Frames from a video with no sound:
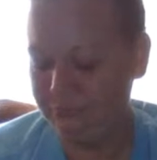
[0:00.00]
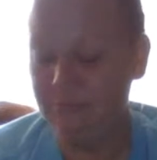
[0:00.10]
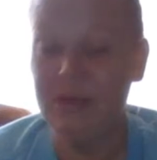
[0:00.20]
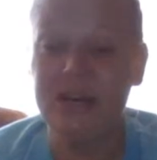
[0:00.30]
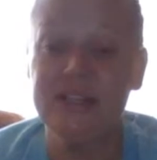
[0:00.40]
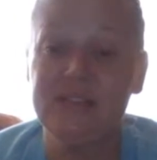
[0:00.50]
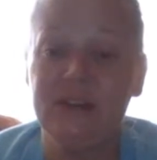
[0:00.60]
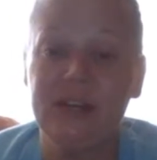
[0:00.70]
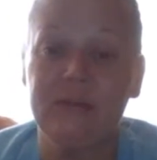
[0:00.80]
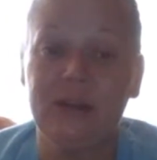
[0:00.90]
But it is
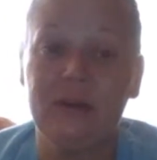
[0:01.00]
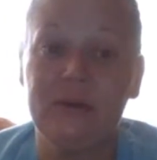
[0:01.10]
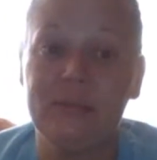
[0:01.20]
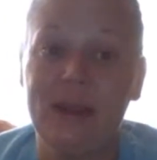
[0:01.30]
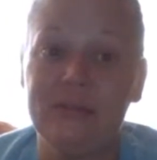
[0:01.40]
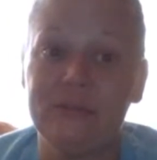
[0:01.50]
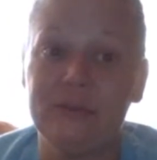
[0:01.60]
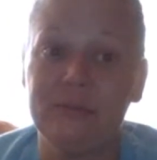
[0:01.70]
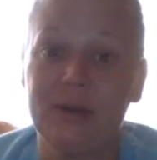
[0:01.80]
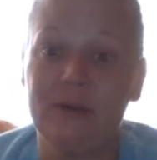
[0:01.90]
funny when I go to the
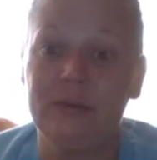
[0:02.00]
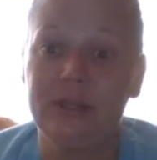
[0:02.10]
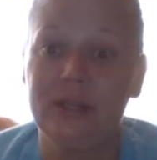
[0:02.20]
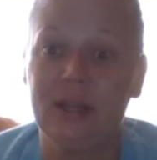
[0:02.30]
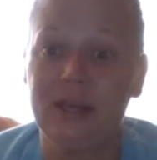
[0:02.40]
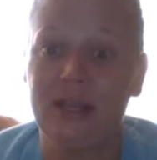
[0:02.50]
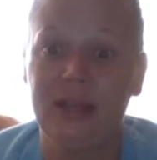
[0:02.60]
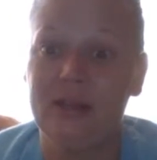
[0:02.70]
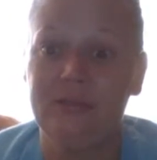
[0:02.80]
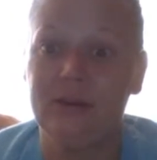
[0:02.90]
bathroom, I
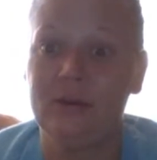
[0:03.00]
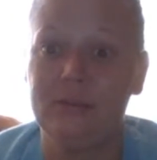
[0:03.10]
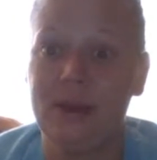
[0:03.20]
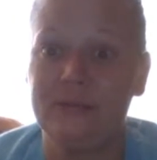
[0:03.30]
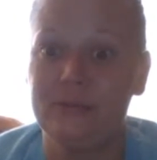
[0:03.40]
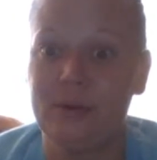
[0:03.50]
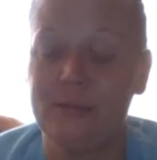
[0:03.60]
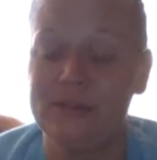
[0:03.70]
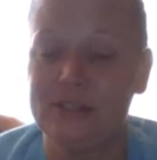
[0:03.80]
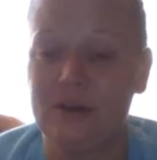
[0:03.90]
can't even go to the bathroom by
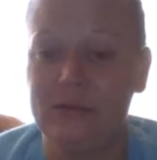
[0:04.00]
myself.